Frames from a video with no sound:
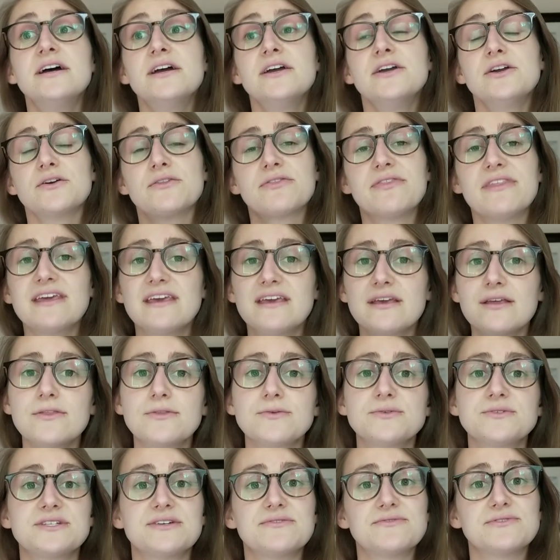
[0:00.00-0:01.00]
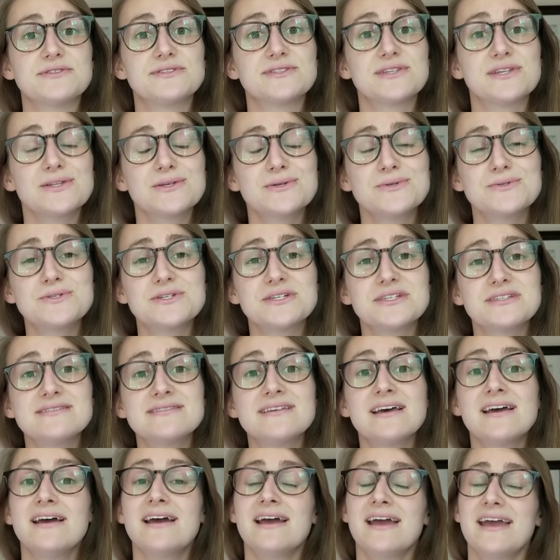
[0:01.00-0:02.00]
You're thinking through different
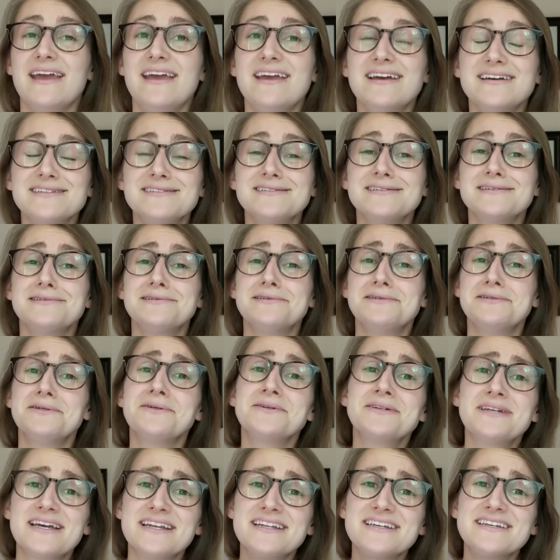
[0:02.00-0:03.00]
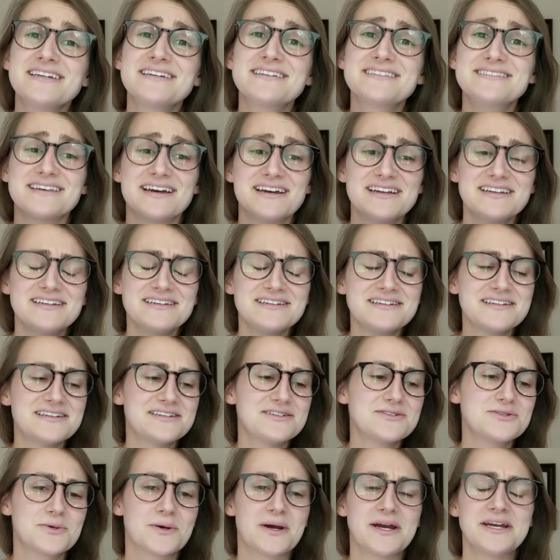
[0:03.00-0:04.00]
solutions and you're getting excited and
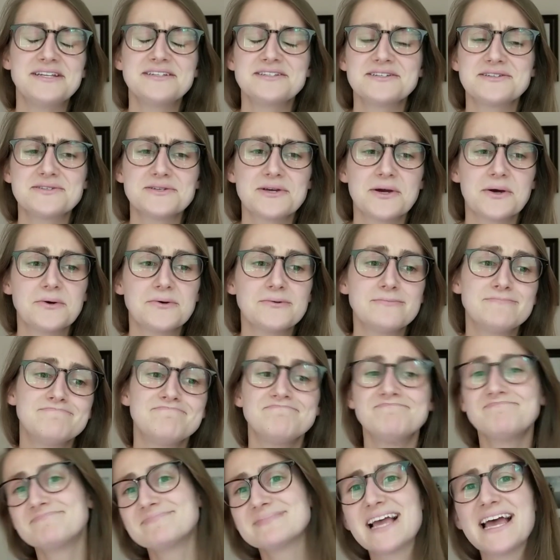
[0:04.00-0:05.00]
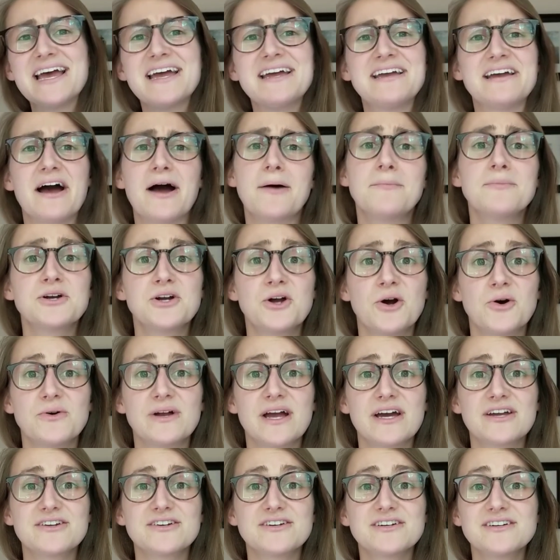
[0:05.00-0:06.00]
trying to show, hey, I'm a
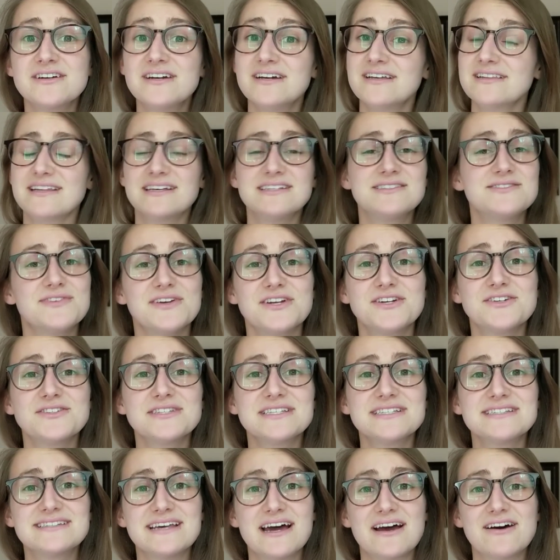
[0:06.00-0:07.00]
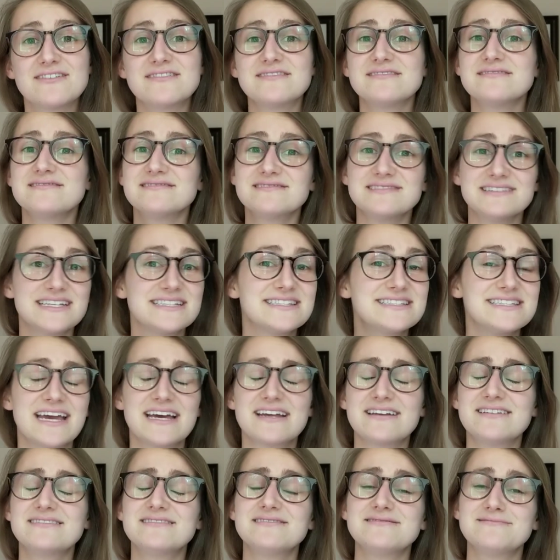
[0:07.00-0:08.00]
go-getter, let's figure this out, let's
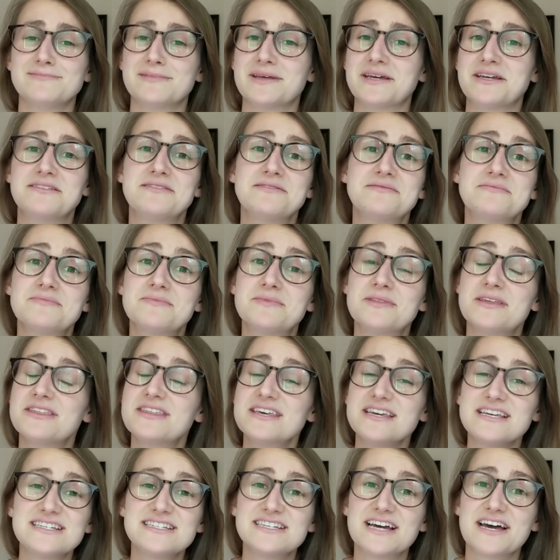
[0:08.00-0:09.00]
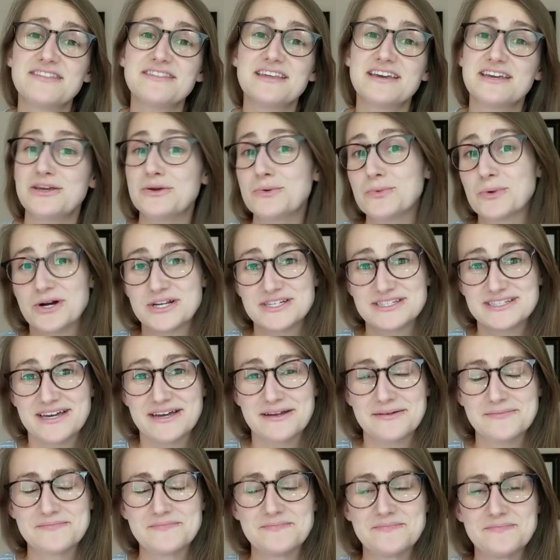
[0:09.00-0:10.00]
get the thing done that you want
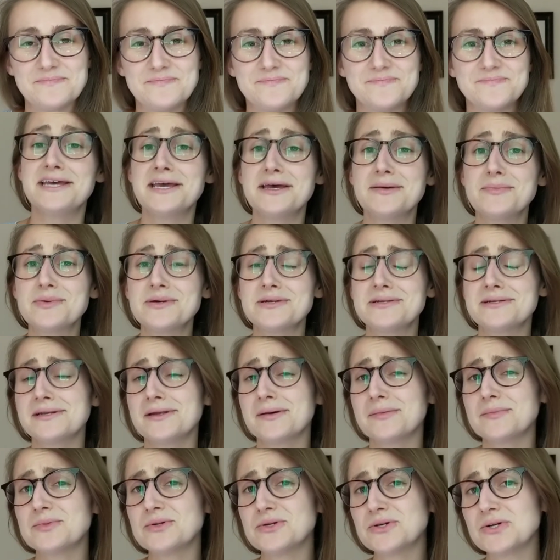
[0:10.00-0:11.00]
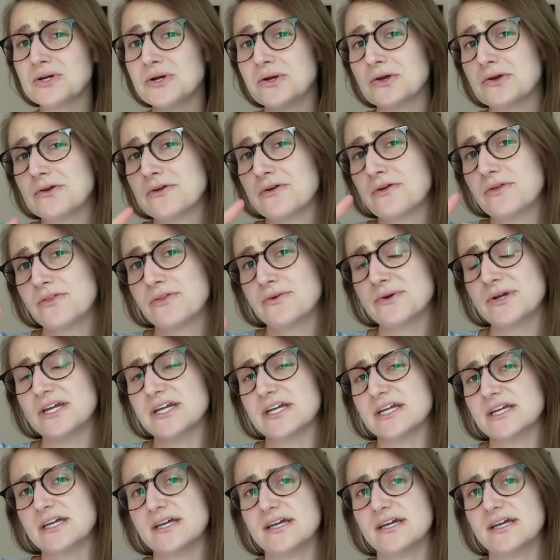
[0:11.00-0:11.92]
done. Tip number 3,